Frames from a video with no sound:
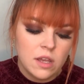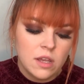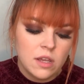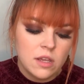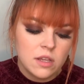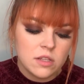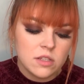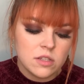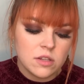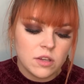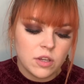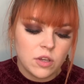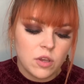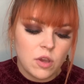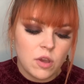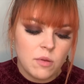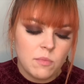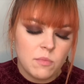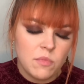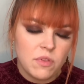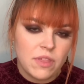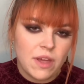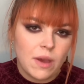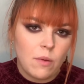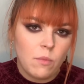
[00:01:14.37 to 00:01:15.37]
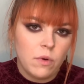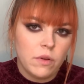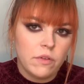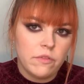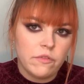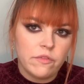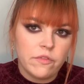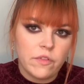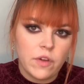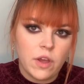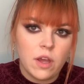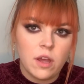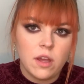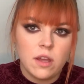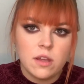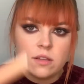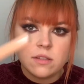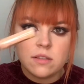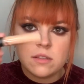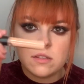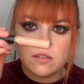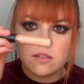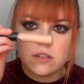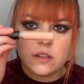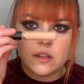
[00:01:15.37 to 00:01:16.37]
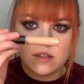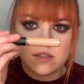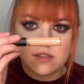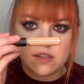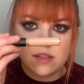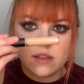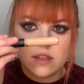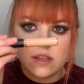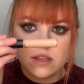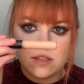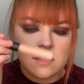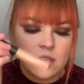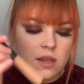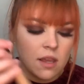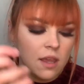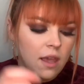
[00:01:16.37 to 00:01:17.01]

So I go in with that one first, looks like this,